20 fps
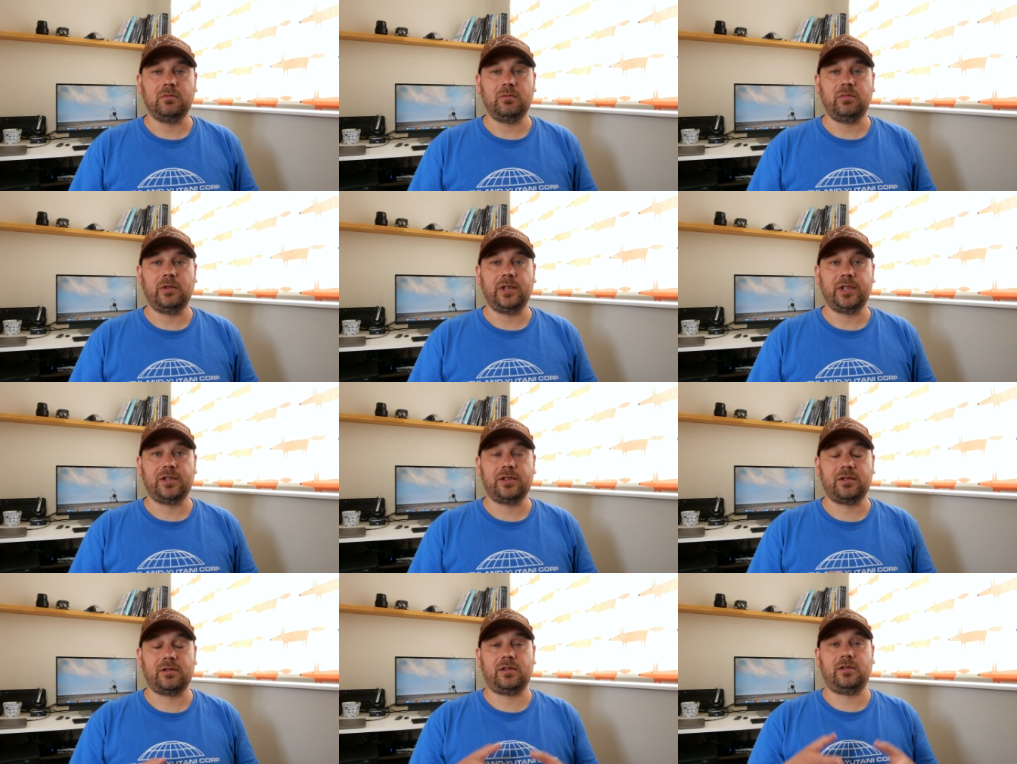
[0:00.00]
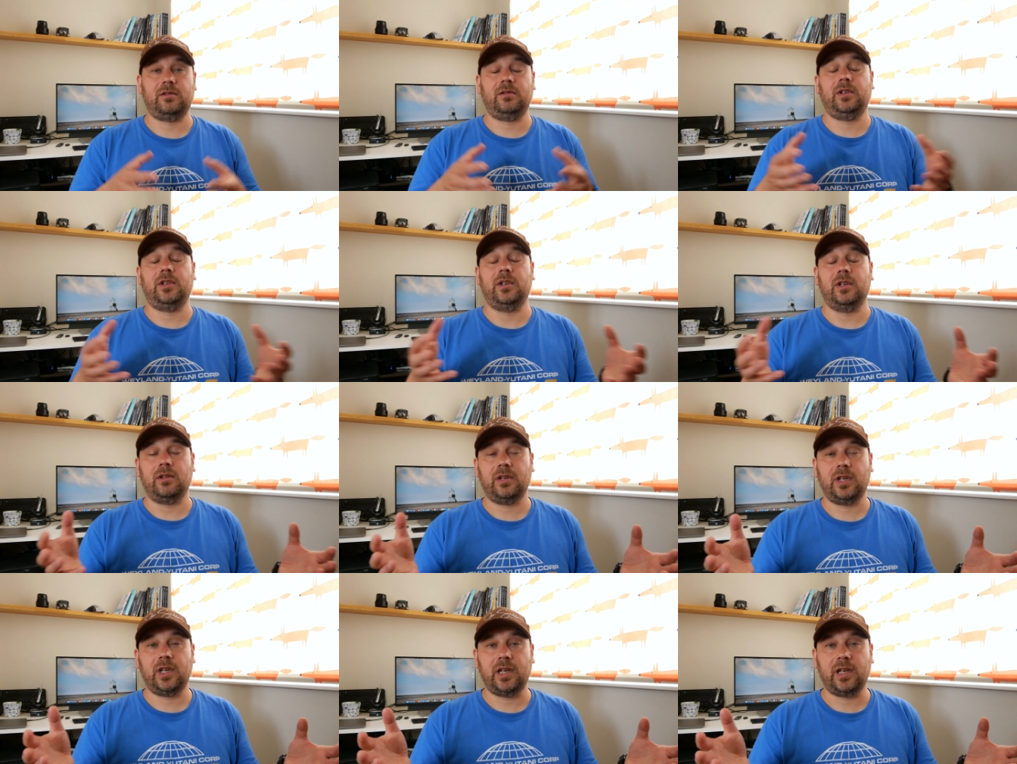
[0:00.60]
which
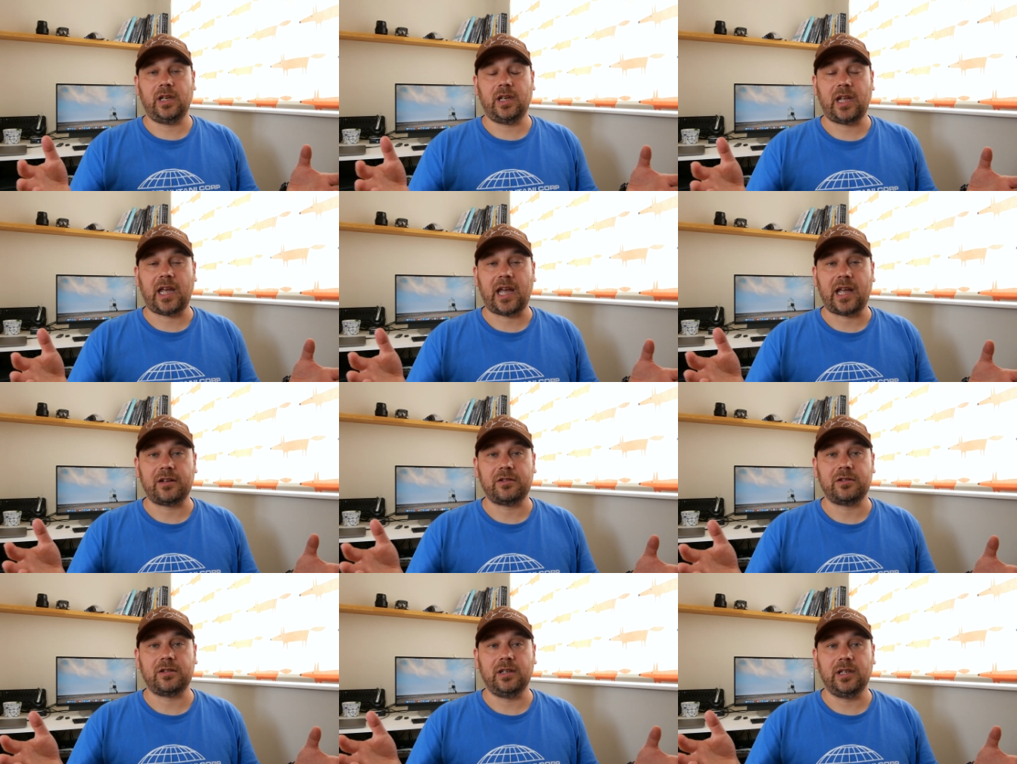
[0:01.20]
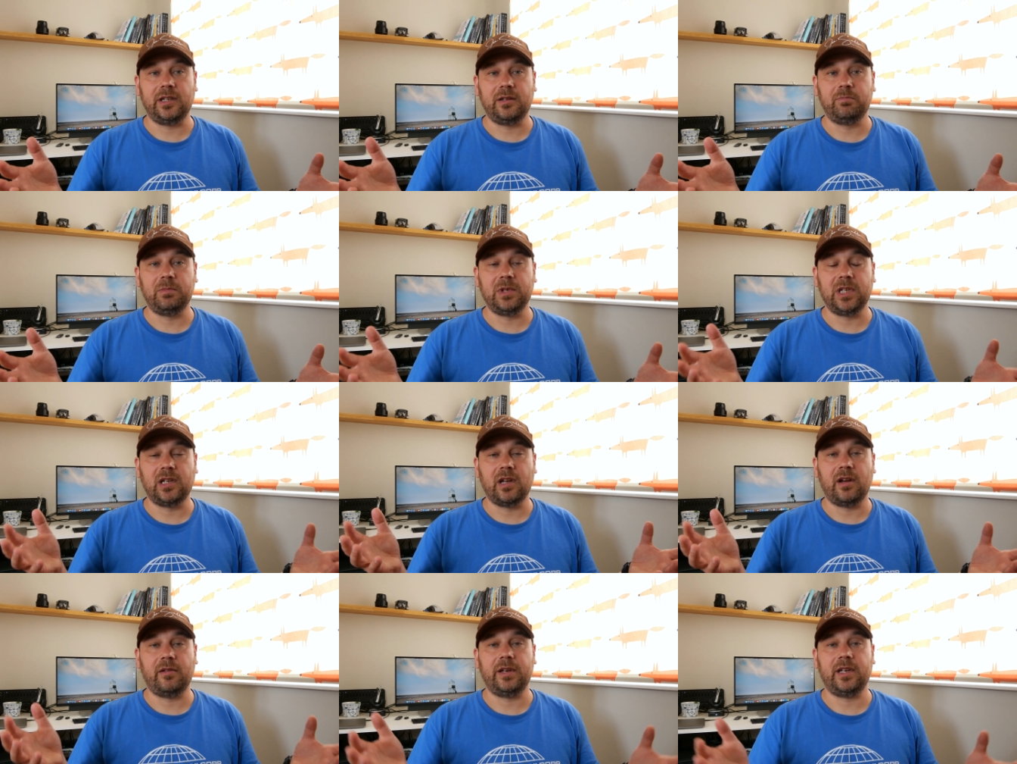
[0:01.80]
it actually be
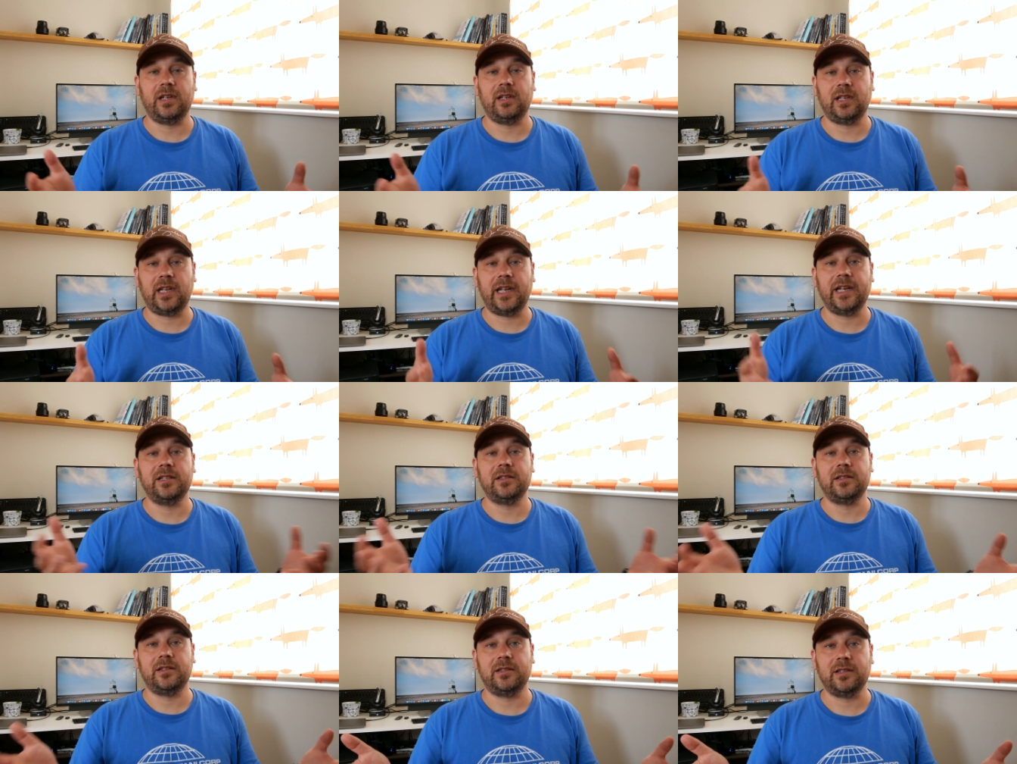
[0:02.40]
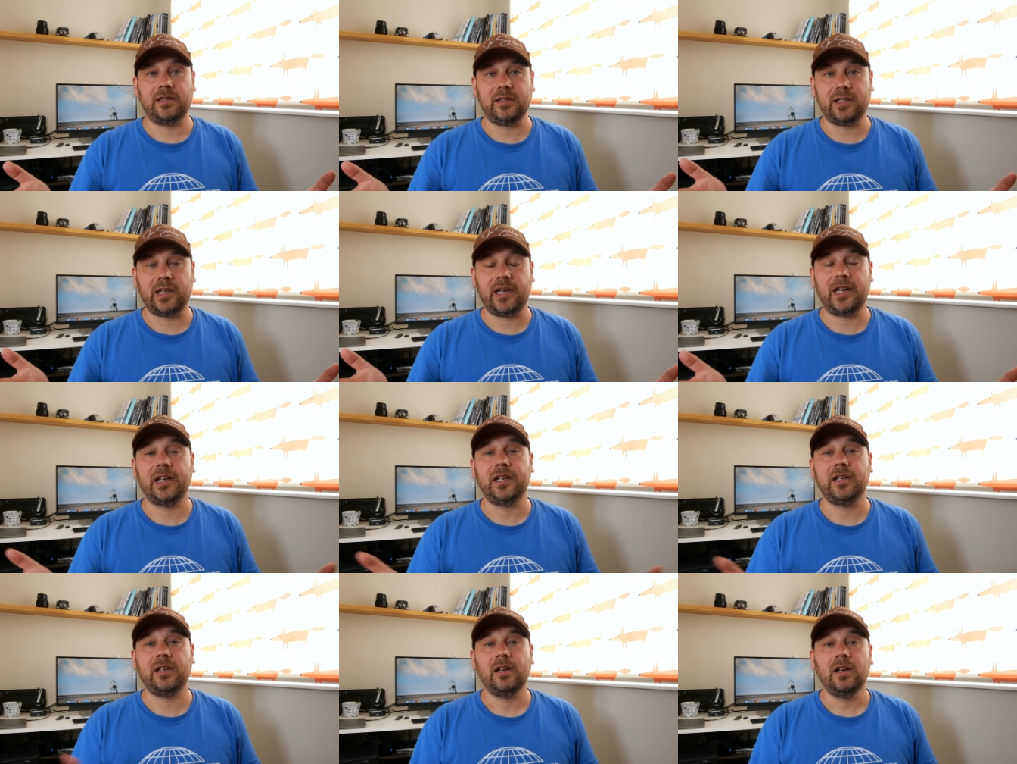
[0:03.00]
going later
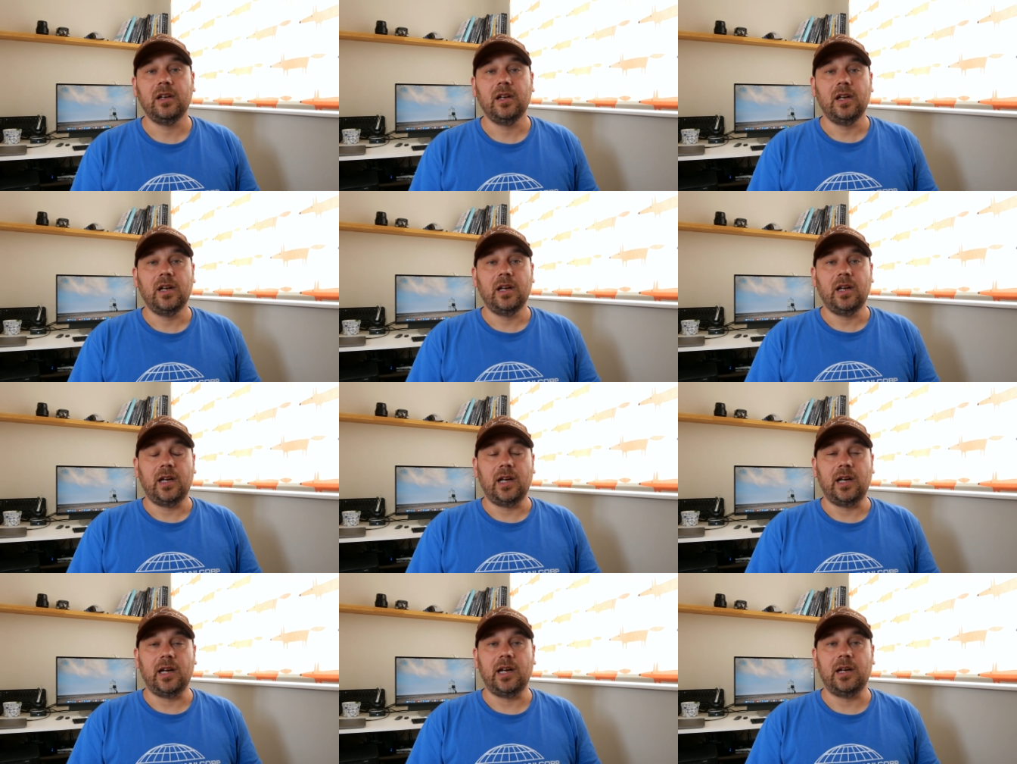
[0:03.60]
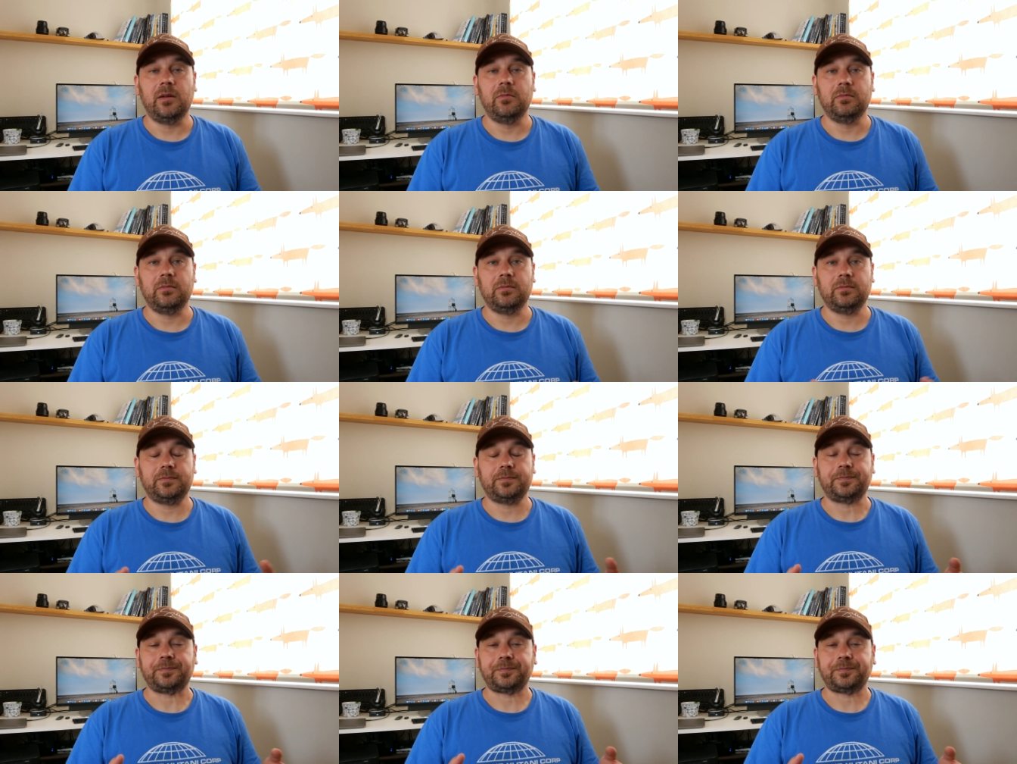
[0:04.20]
today, I've